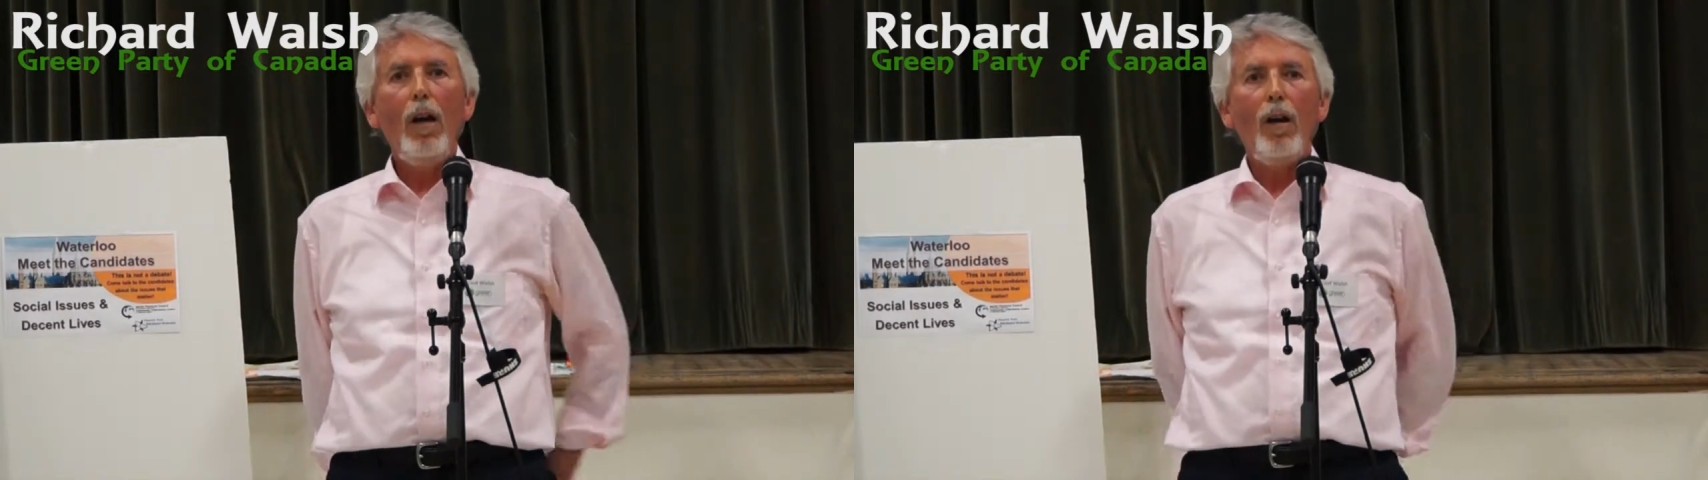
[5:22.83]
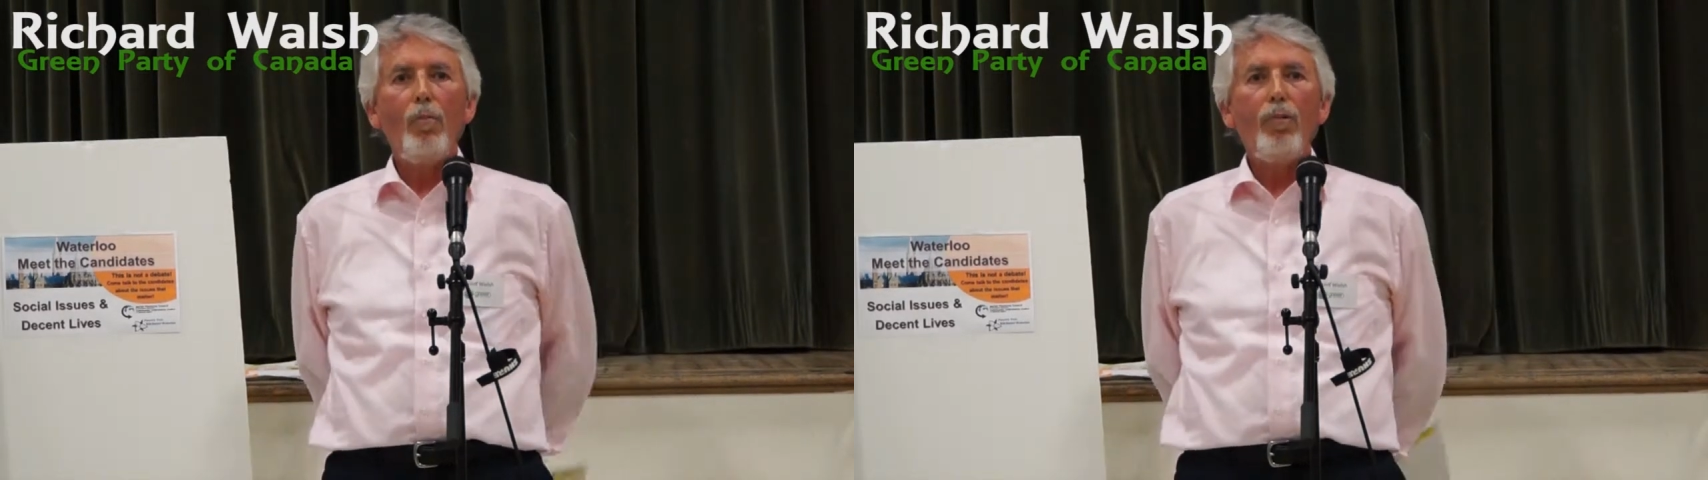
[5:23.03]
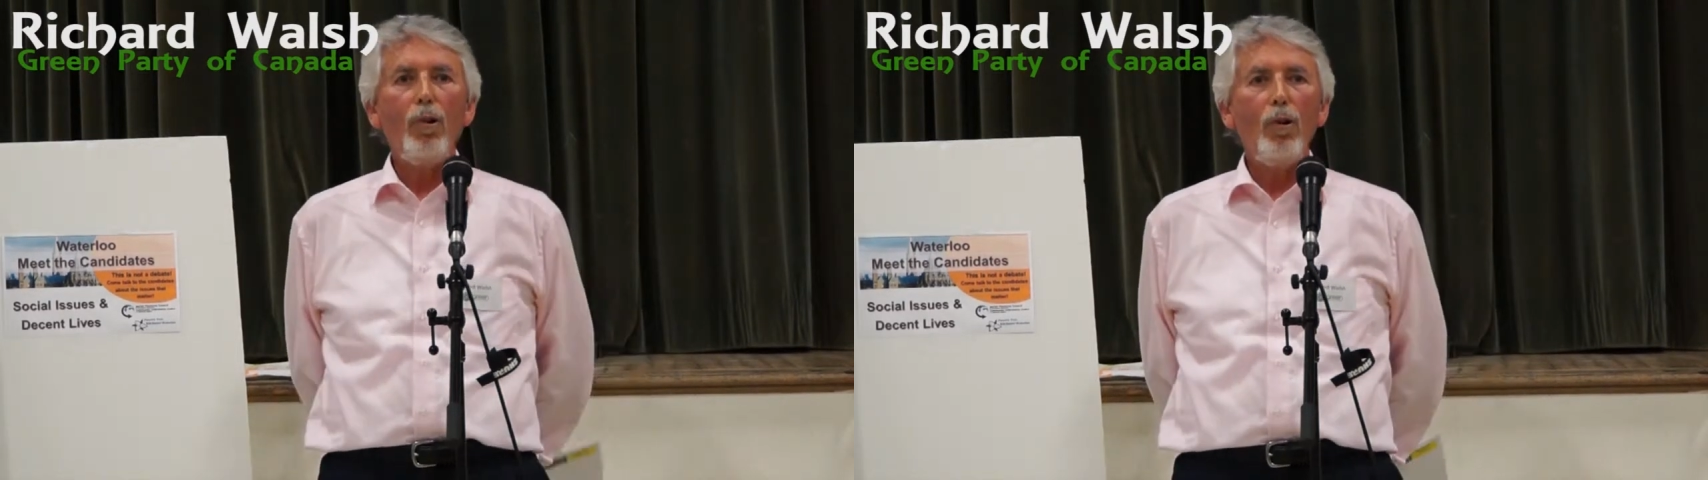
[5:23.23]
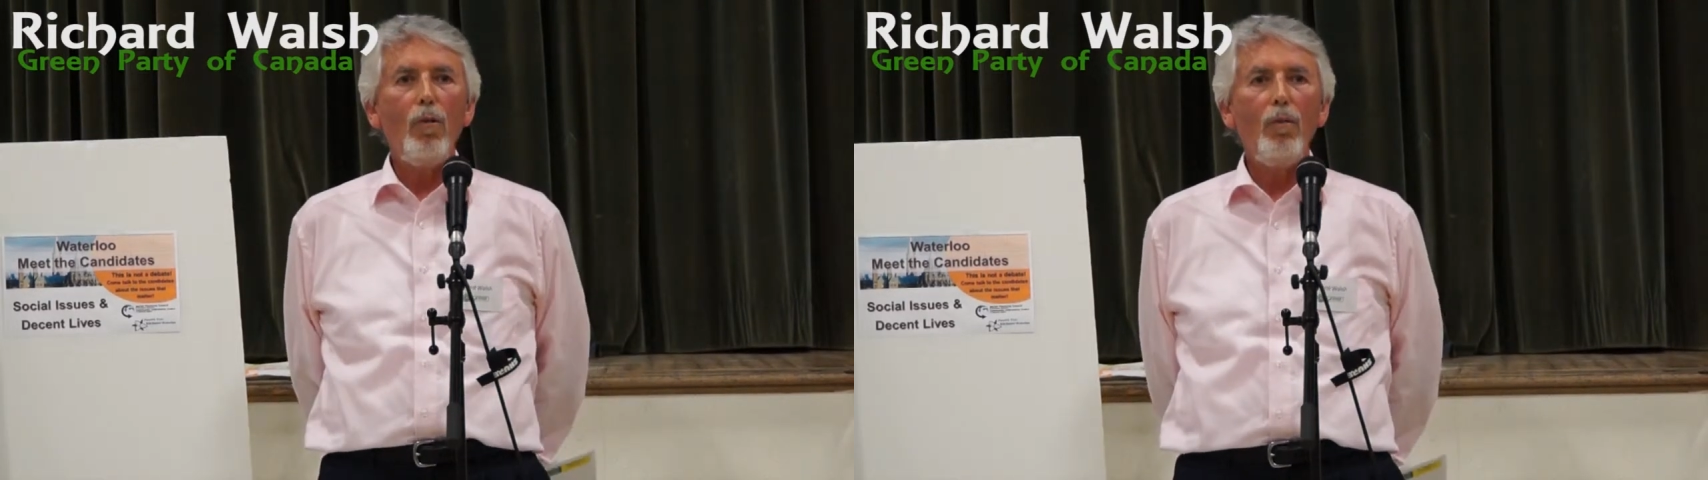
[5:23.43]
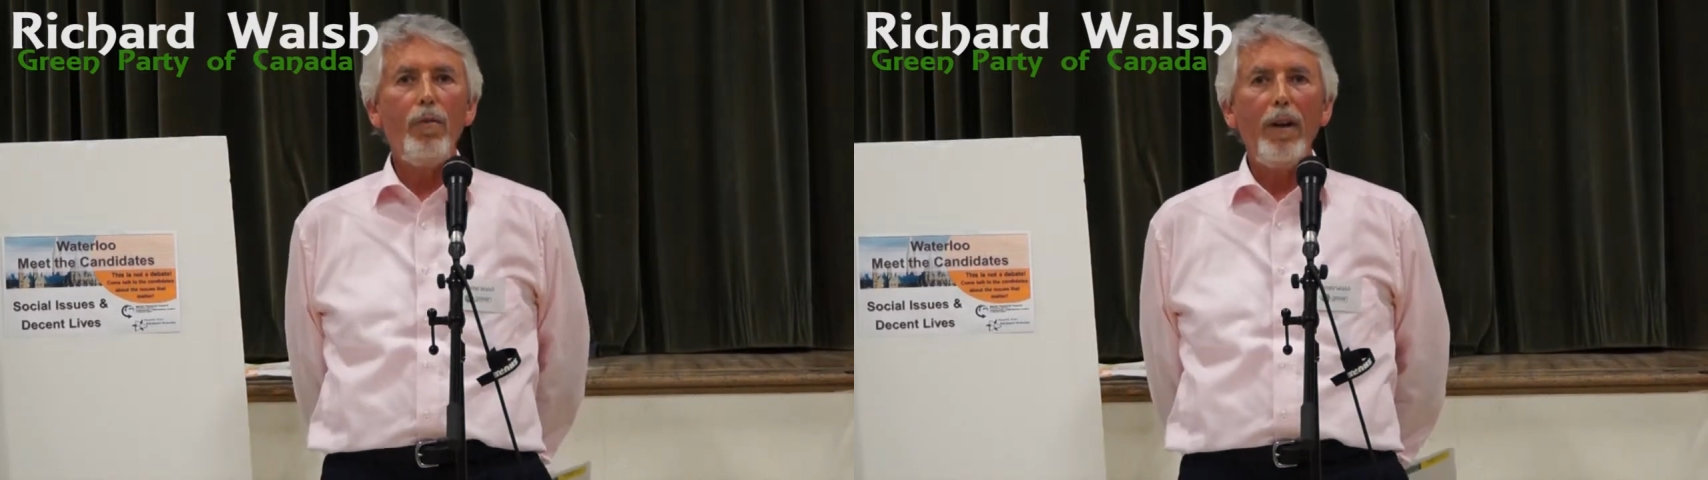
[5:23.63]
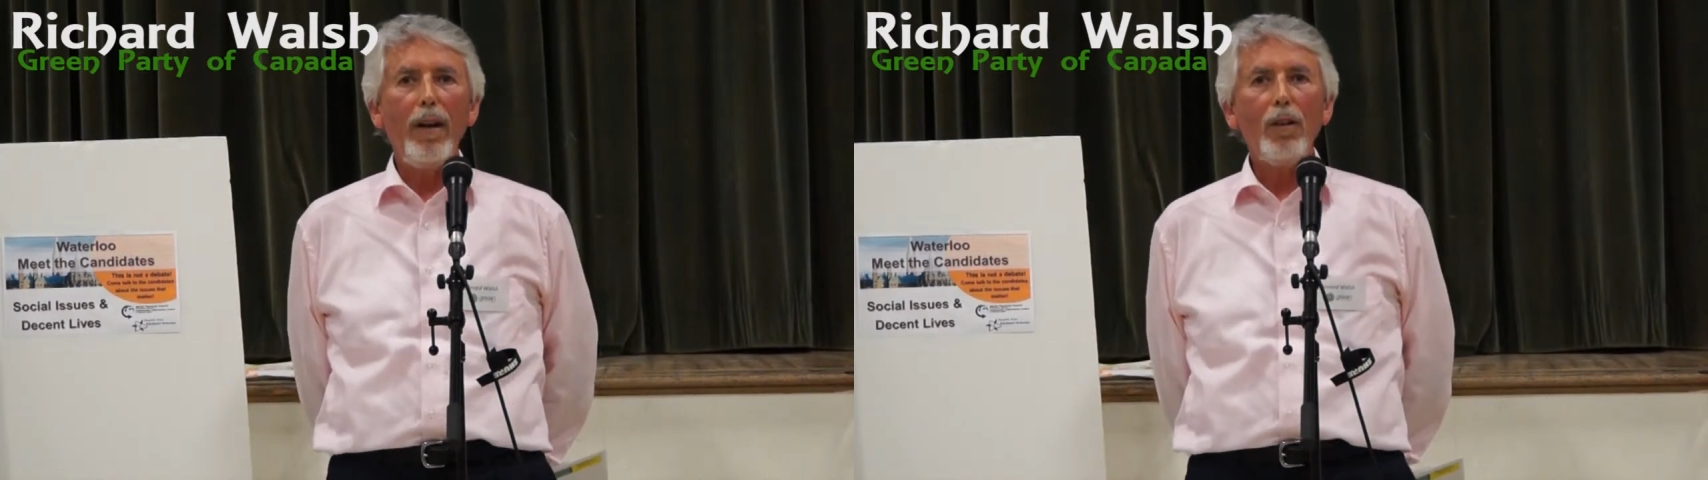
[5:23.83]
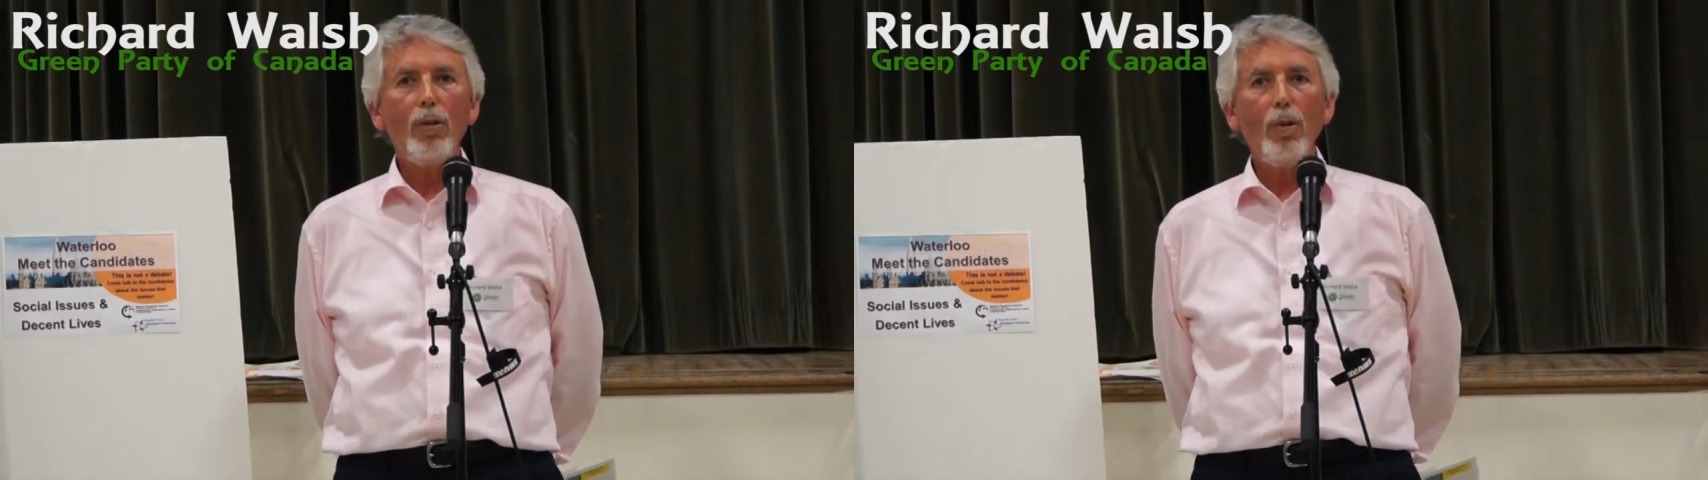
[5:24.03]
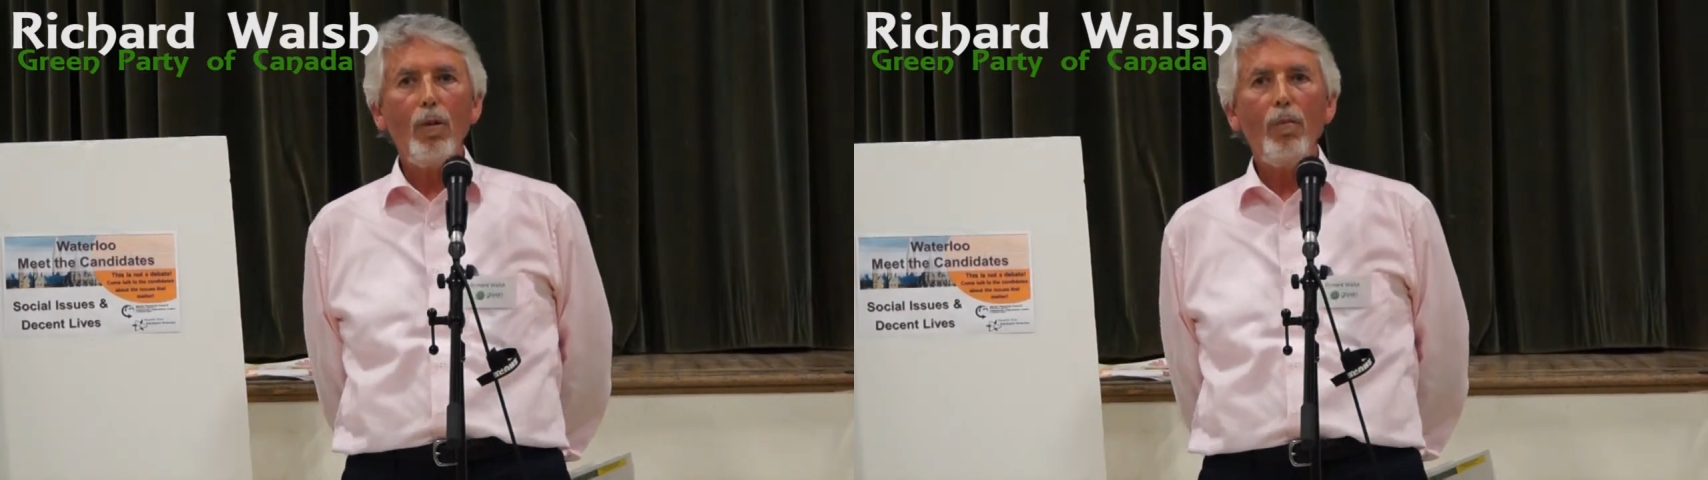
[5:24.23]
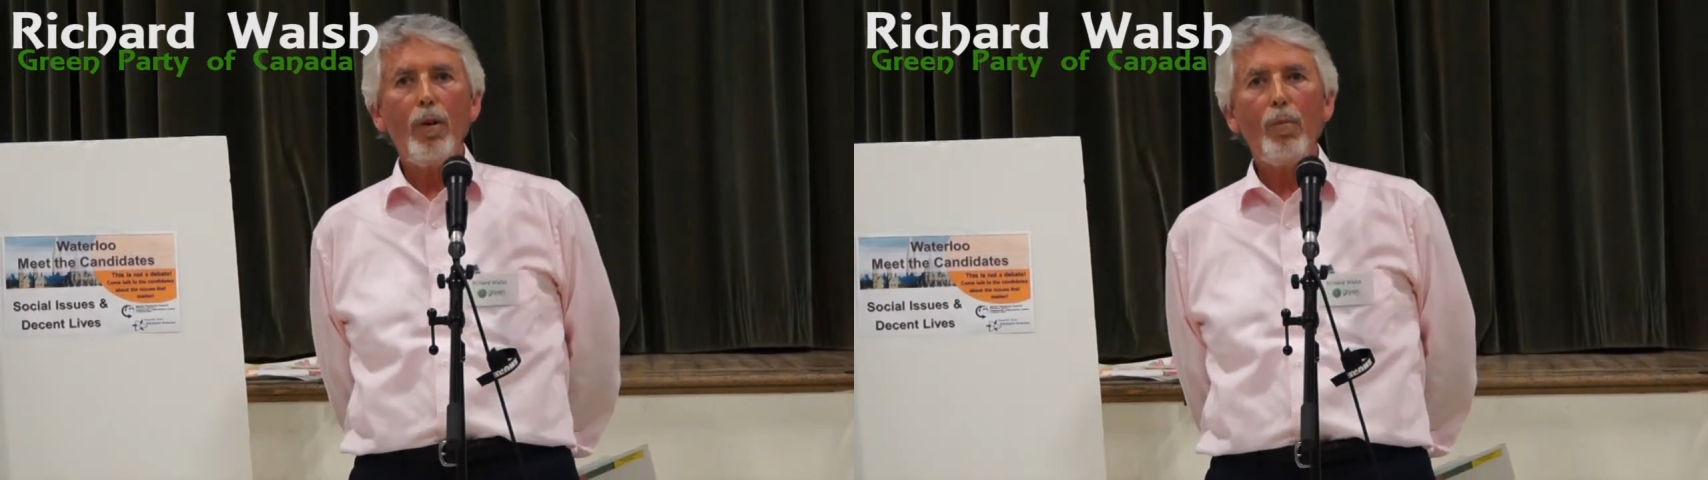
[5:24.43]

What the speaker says: improve the nature of